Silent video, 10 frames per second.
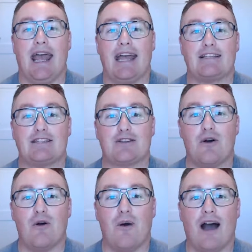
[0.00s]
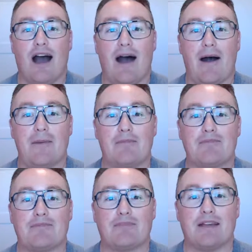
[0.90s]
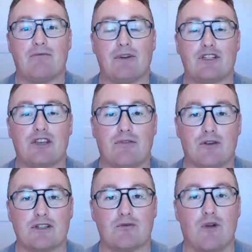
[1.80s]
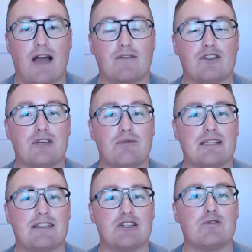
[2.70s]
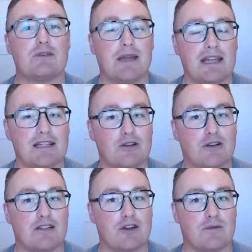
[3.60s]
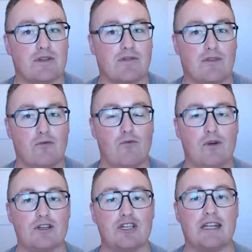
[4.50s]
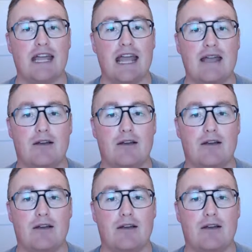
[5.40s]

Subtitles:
And so when she first arrived, she was a bit concerned in terms of was she